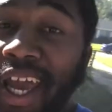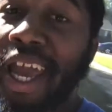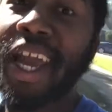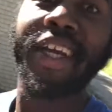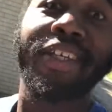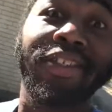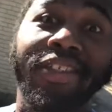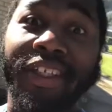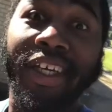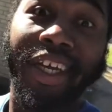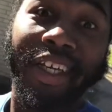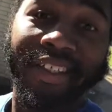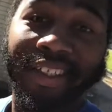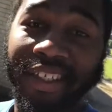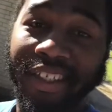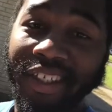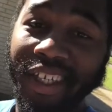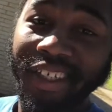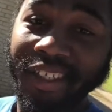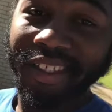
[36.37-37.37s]
actually at
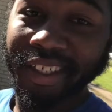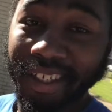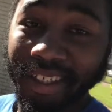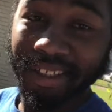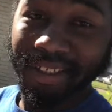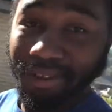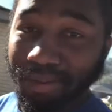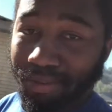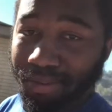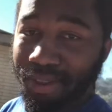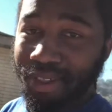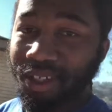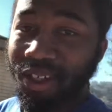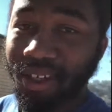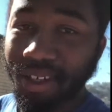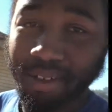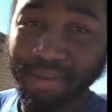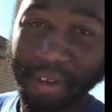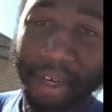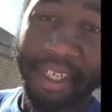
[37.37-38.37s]
CJ's Customs
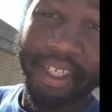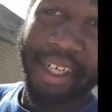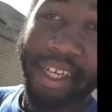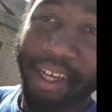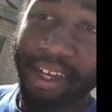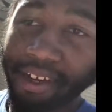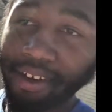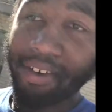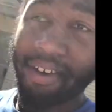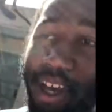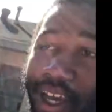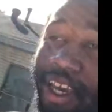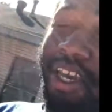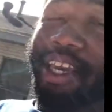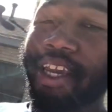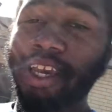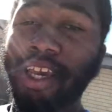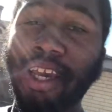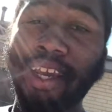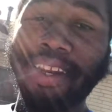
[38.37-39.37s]
right now,
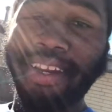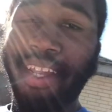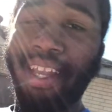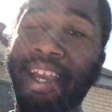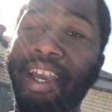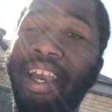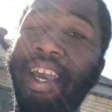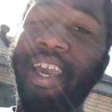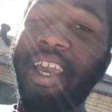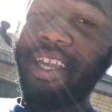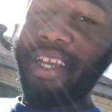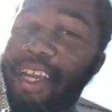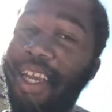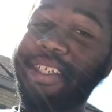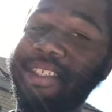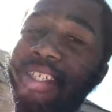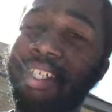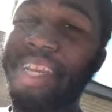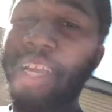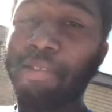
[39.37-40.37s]
and he
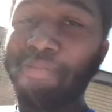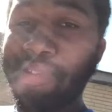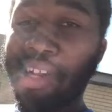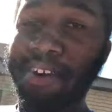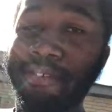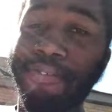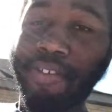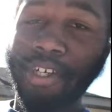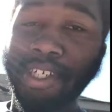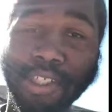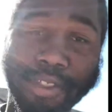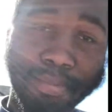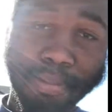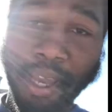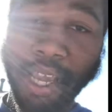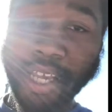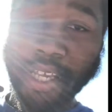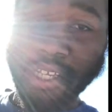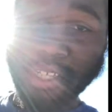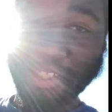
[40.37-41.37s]
actually got my first
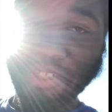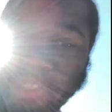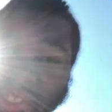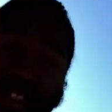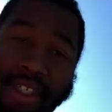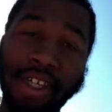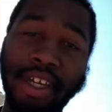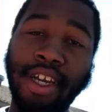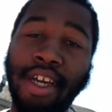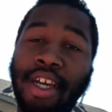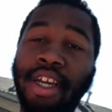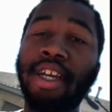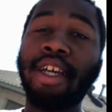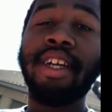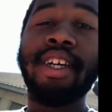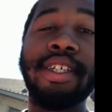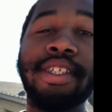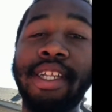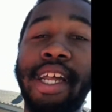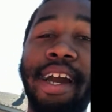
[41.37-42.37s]
package,
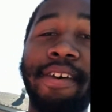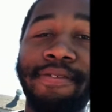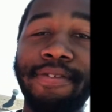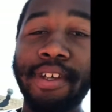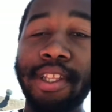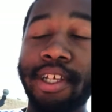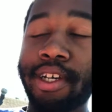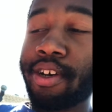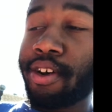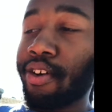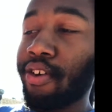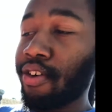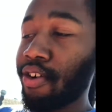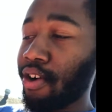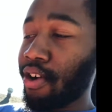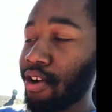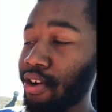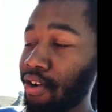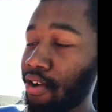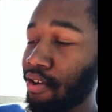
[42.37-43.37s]
not for the
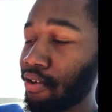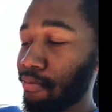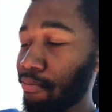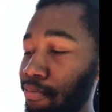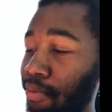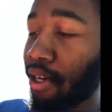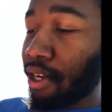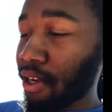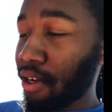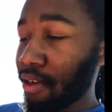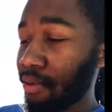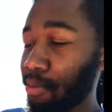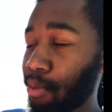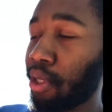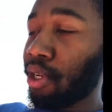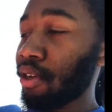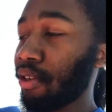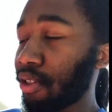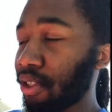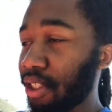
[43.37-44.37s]
car, but
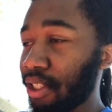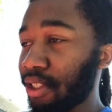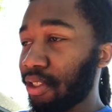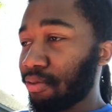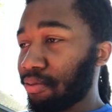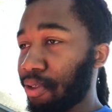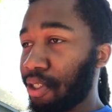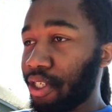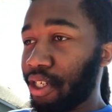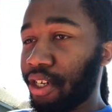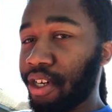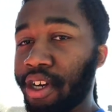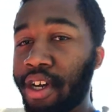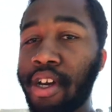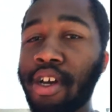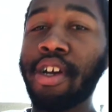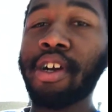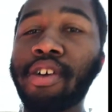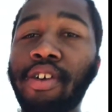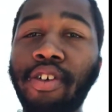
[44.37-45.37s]
since we're
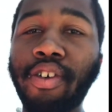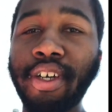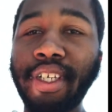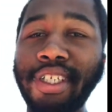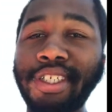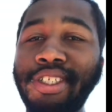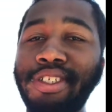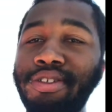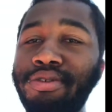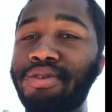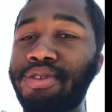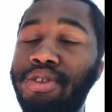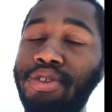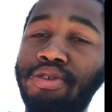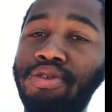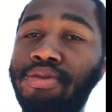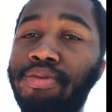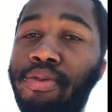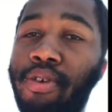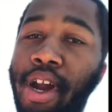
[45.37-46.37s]
going this
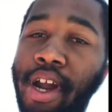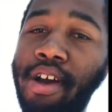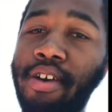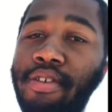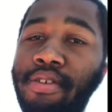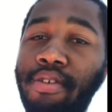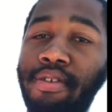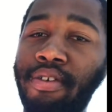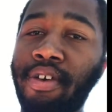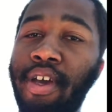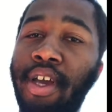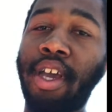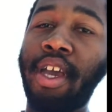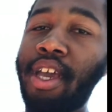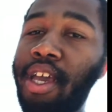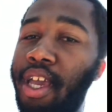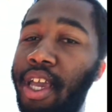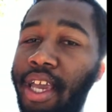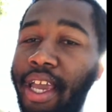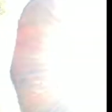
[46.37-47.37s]
YouTube route,
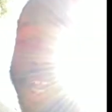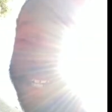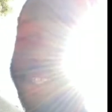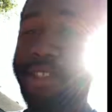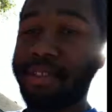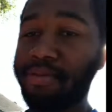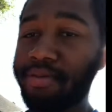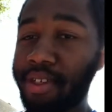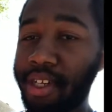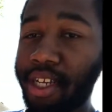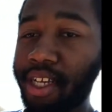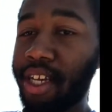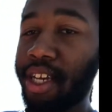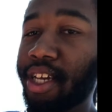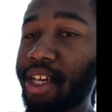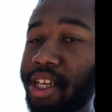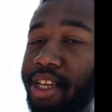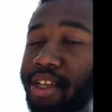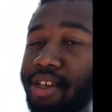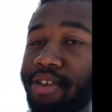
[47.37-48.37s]
he actually went
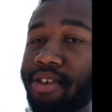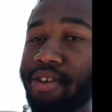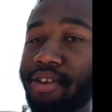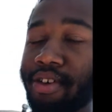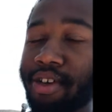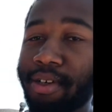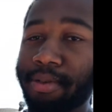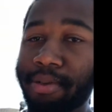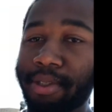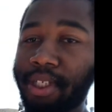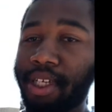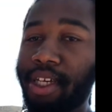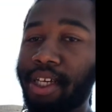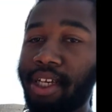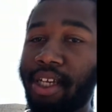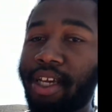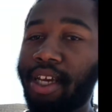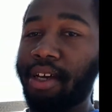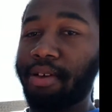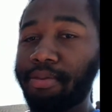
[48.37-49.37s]
ahead
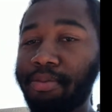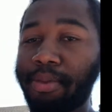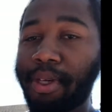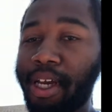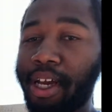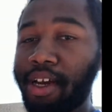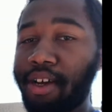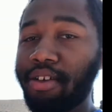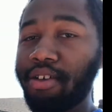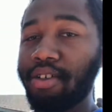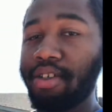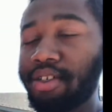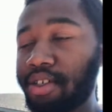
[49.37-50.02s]
and helped me out.